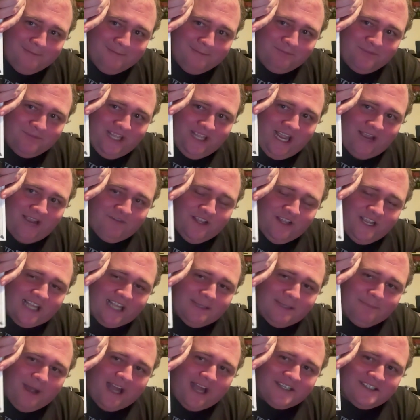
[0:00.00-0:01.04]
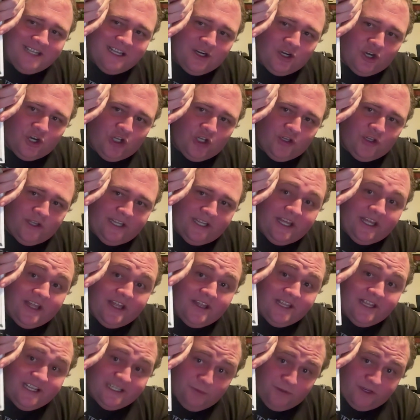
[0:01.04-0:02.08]
if you got the box set early,
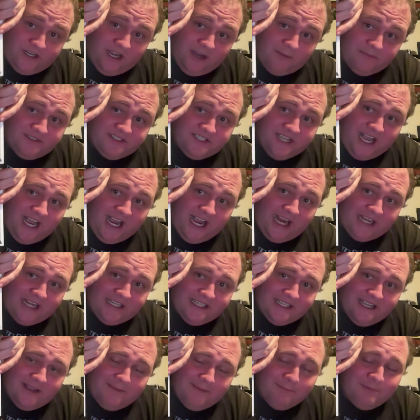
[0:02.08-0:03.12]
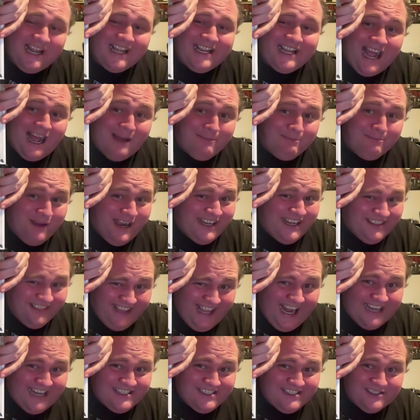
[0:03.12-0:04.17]
this would come signed. But I got mine
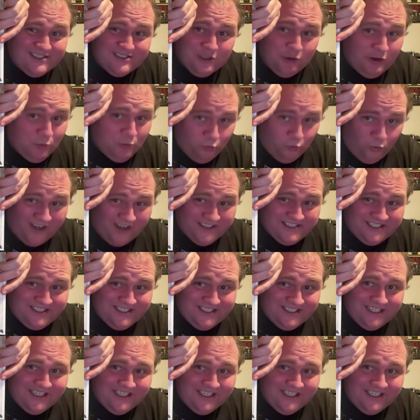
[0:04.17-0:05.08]
late, so it wasn't.